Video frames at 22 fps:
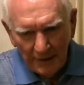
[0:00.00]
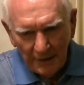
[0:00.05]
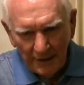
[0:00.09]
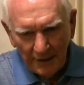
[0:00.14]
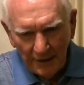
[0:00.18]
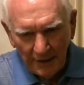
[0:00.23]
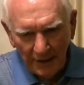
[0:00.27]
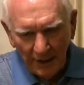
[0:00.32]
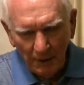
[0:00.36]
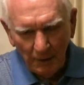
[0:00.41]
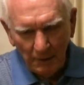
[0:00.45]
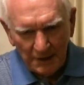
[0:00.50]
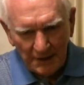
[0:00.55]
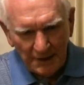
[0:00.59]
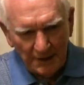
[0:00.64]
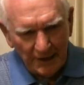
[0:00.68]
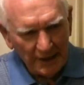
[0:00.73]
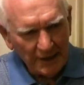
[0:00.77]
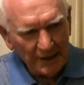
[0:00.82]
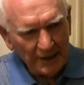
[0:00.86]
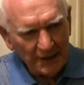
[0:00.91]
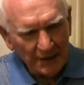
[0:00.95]
And I was
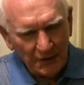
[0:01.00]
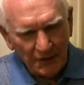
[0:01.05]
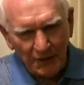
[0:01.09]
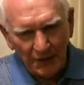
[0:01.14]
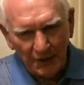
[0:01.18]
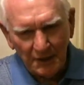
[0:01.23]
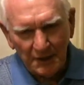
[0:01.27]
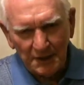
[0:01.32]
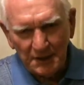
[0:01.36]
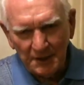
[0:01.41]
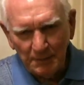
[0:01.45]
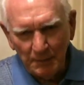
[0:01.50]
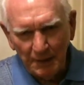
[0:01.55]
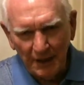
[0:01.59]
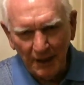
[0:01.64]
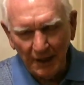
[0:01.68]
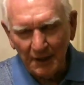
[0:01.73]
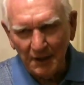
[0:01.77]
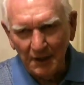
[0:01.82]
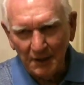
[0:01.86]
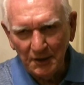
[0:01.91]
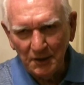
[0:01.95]
dying of thirst, but I
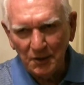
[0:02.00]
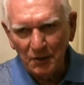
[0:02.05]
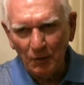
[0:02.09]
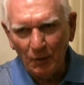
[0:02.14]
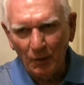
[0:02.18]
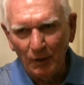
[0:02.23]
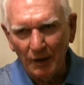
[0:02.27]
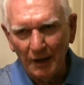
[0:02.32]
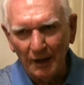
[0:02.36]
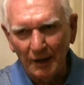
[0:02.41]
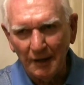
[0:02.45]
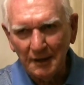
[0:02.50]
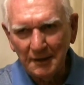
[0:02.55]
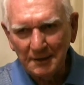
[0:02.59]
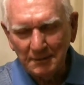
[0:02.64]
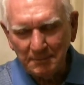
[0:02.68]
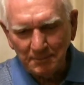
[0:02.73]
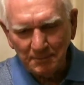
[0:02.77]
couldn't swallow.